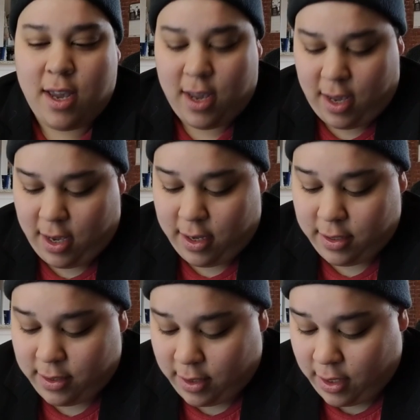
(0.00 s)

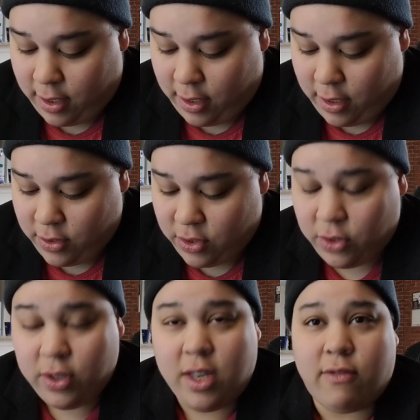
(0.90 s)
and
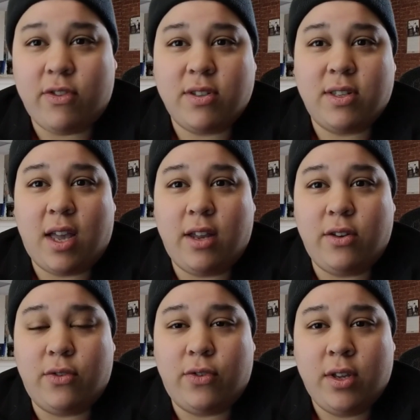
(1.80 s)
certainly if this kind
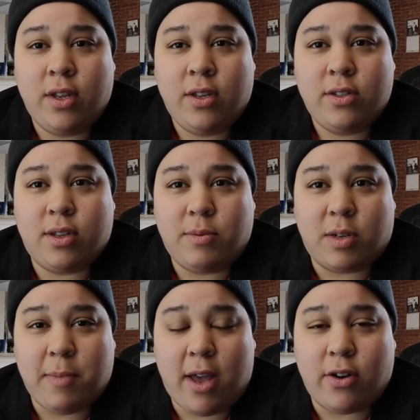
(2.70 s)
of
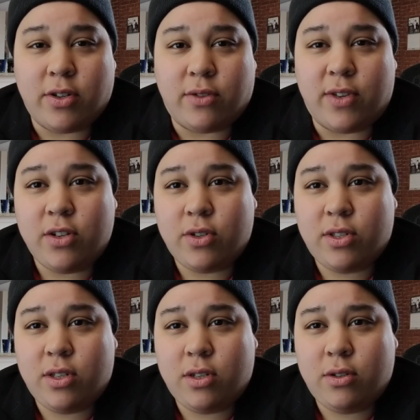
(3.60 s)
subject matter is of
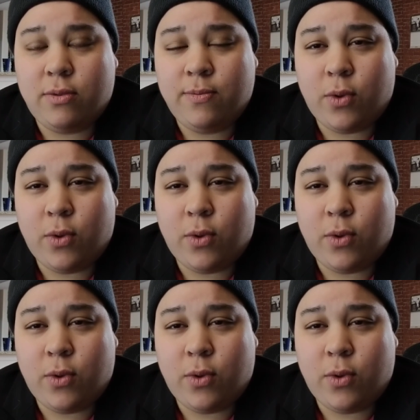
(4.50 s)
interest to you,